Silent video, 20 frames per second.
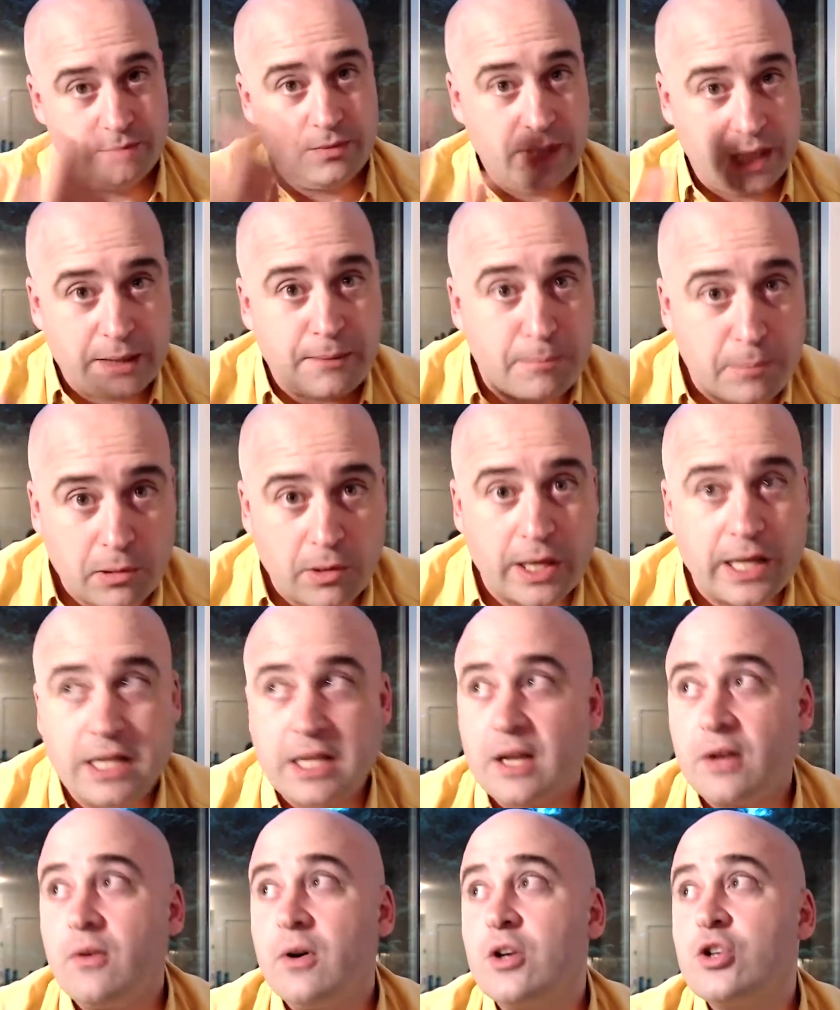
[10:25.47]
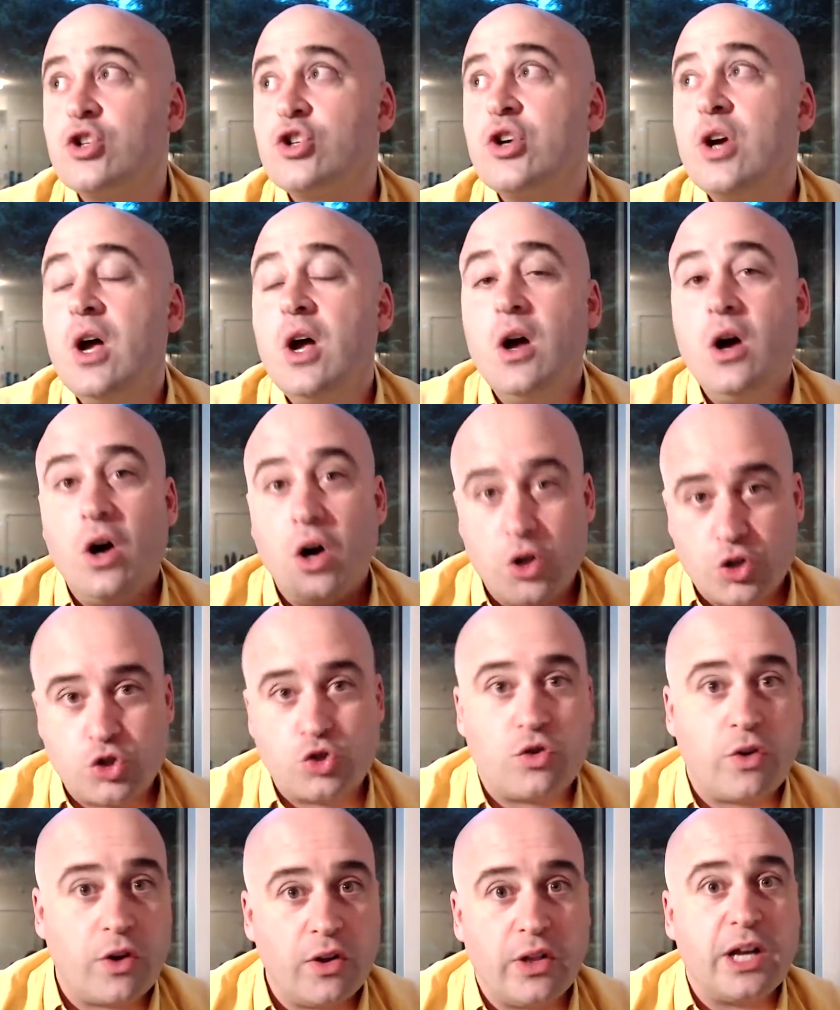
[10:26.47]
In plain English,
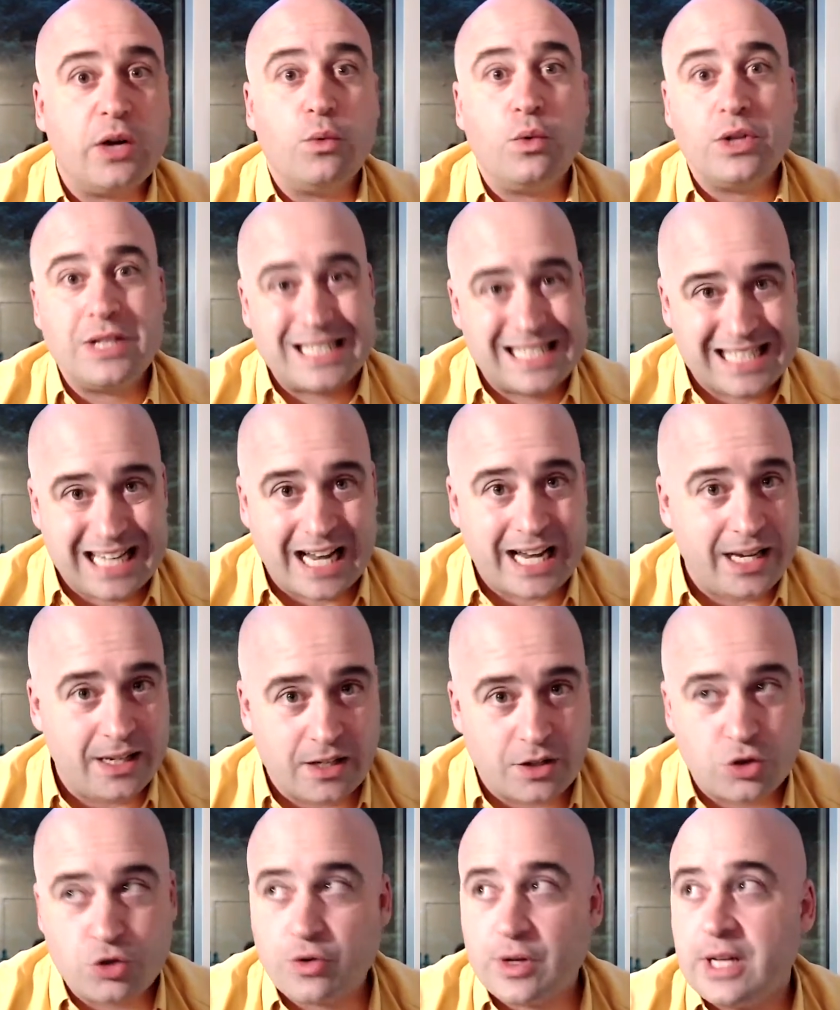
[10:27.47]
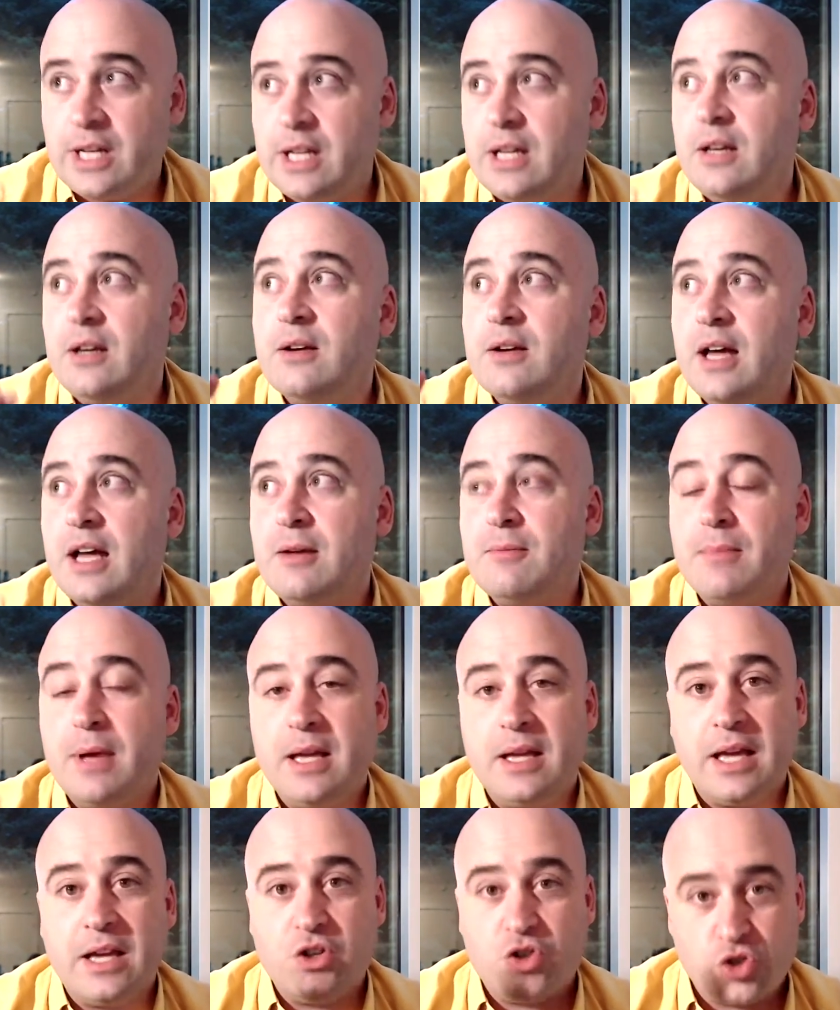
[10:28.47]
Australia would sign a treaty and
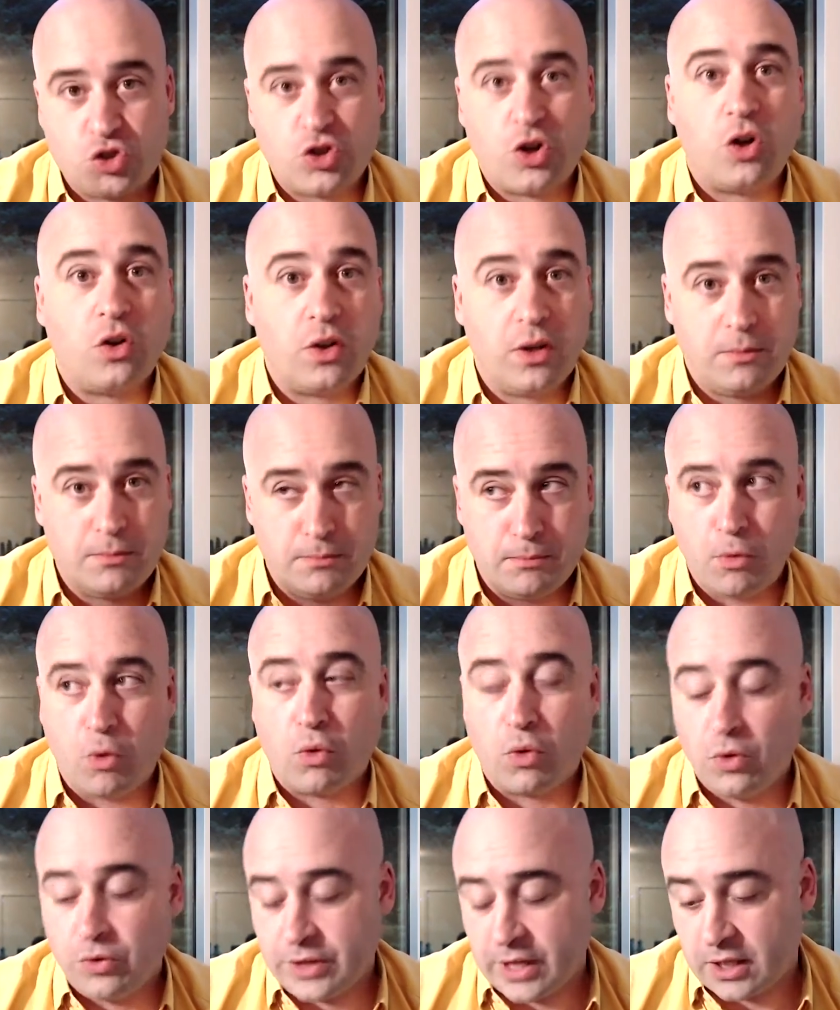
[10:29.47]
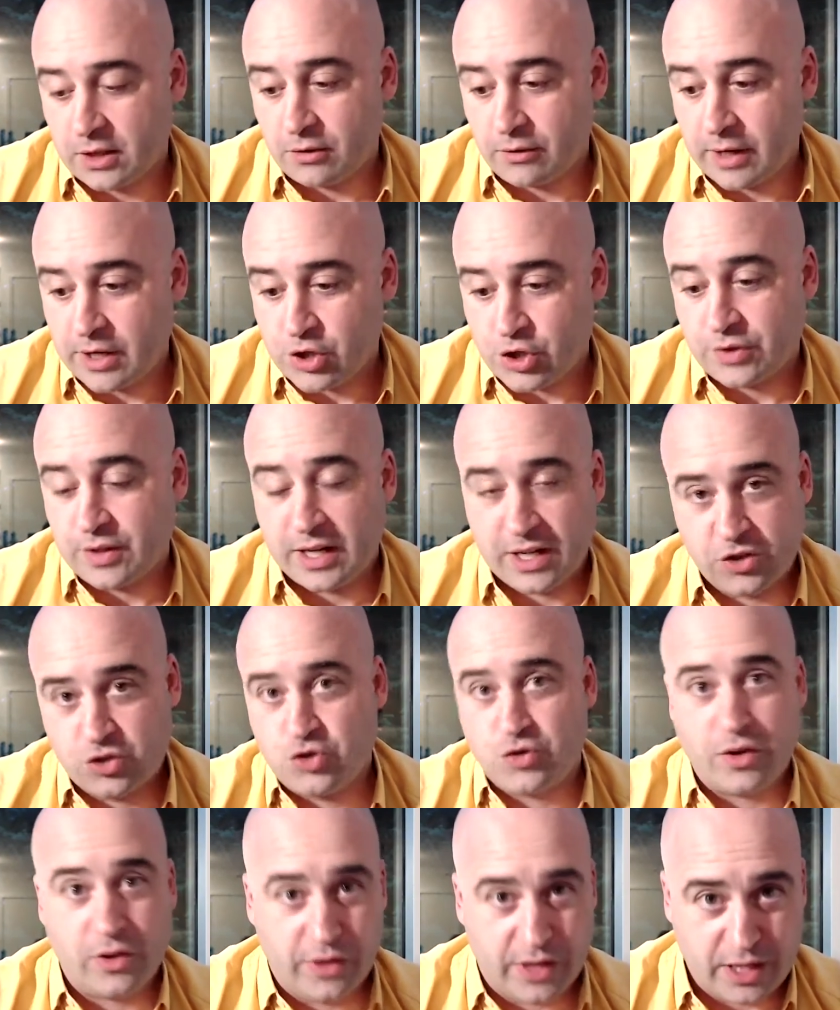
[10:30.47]
make a solemn moral declaration that
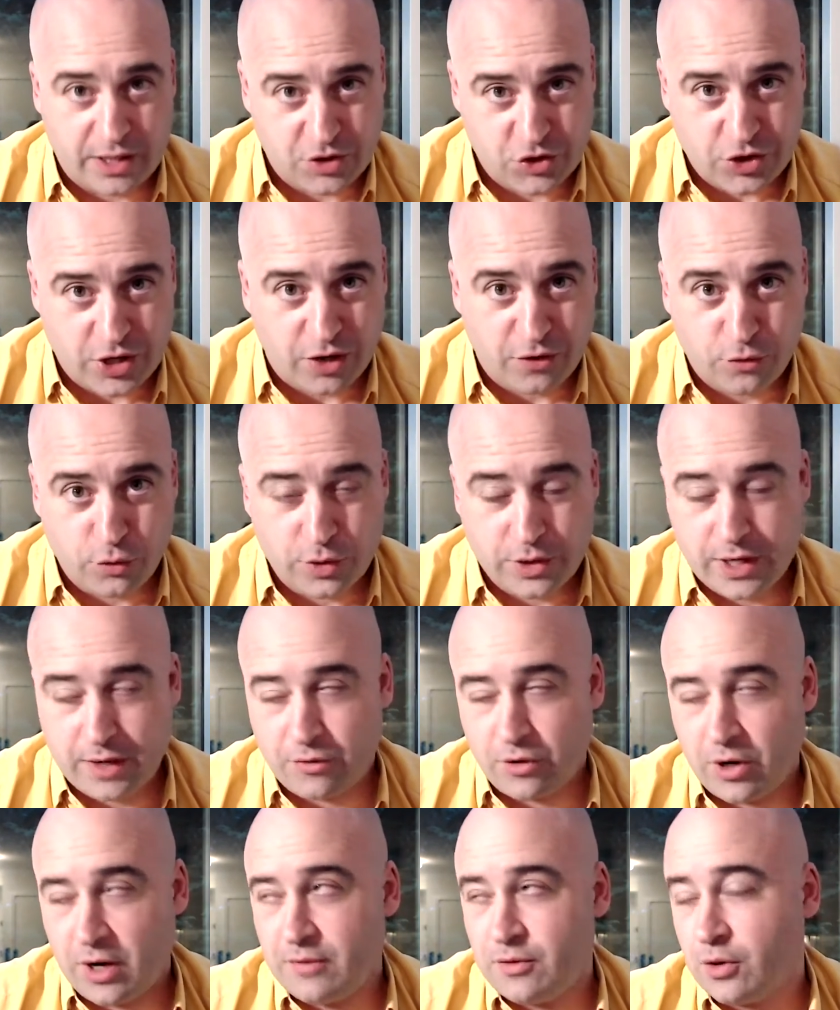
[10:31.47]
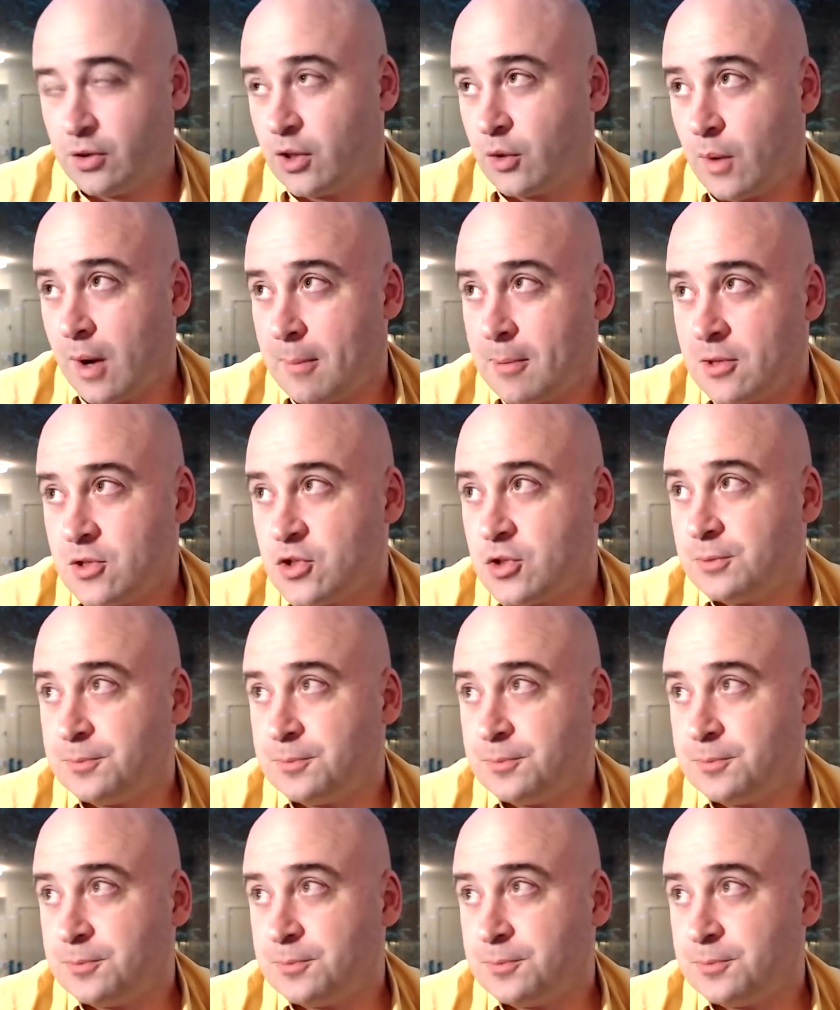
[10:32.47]
Australia itself would never have nuclear weapons,